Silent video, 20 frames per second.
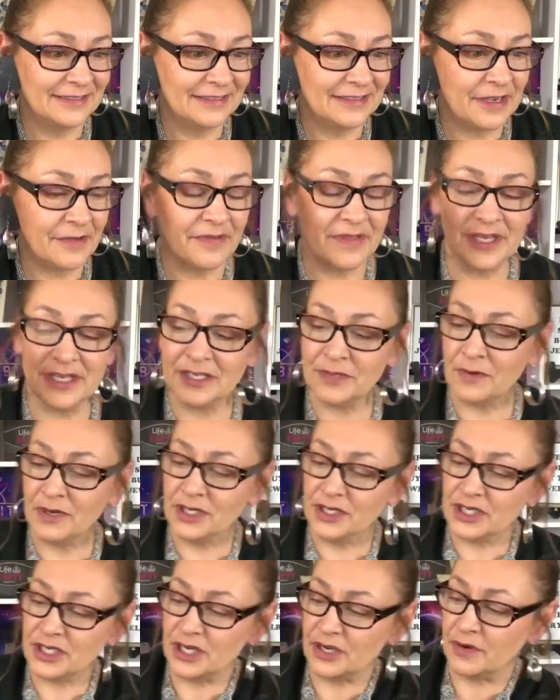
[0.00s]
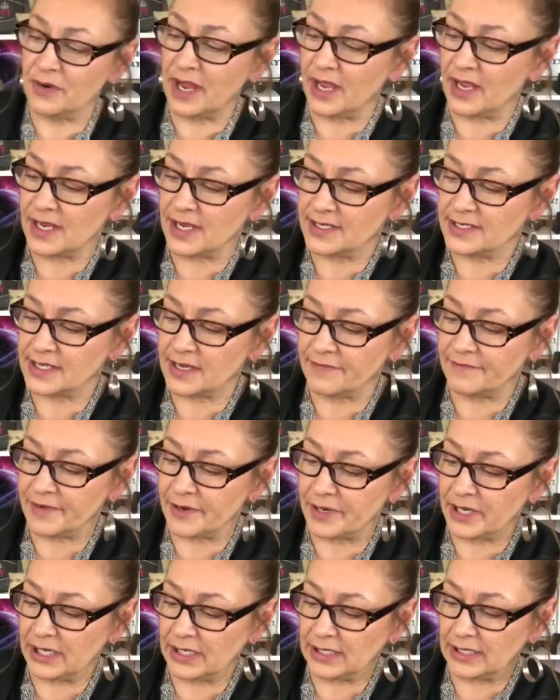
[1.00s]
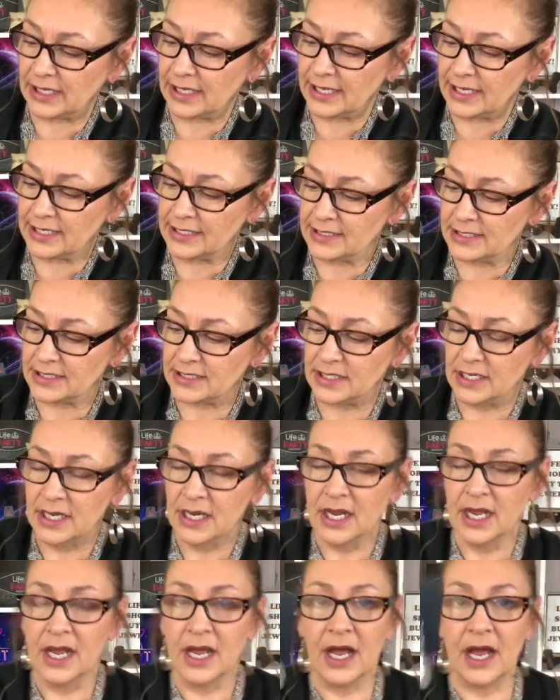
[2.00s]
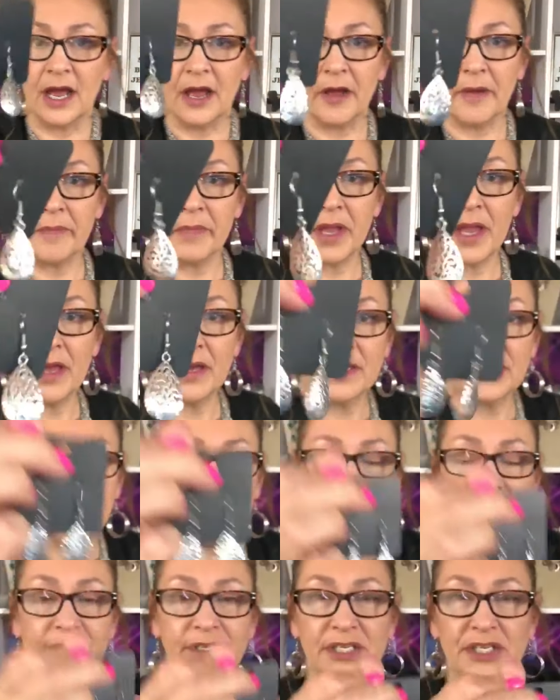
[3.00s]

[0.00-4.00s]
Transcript: Now this one too has a very light, um, kind of, of a